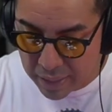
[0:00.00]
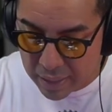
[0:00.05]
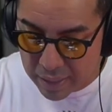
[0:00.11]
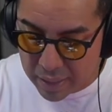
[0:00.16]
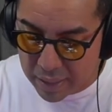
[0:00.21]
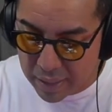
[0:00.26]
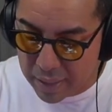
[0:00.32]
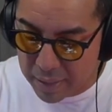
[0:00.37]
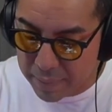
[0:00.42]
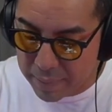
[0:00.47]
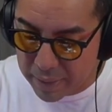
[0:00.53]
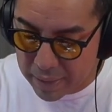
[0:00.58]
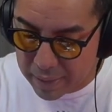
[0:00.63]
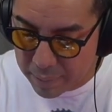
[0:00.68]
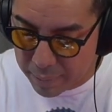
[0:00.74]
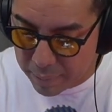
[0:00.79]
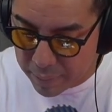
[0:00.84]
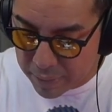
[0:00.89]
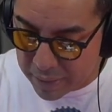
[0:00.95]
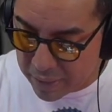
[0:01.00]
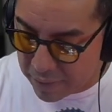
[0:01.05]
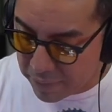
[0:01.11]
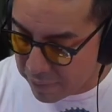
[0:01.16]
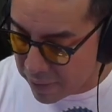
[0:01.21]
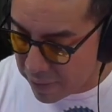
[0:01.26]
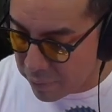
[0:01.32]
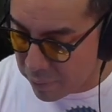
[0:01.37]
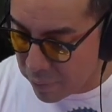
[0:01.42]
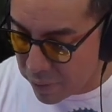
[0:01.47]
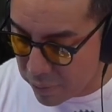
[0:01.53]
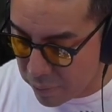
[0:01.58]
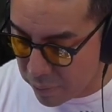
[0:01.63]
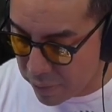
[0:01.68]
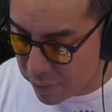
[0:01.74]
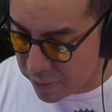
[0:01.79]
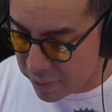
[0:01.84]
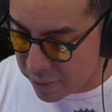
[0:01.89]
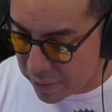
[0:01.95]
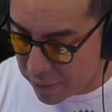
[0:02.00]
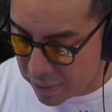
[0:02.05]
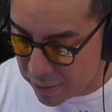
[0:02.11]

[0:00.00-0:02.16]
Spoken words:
But if I rerun